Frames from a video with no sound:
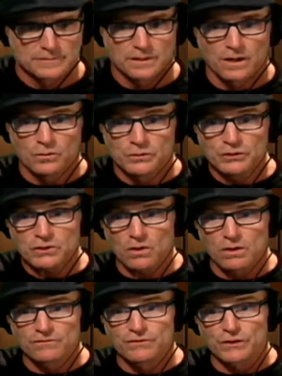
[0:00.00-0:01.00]
Oh, you're
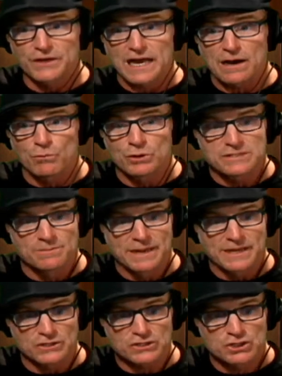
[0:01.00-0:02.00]
calling for the Cowboys to
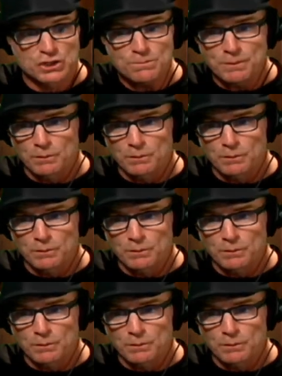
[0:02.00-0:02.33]
make a Super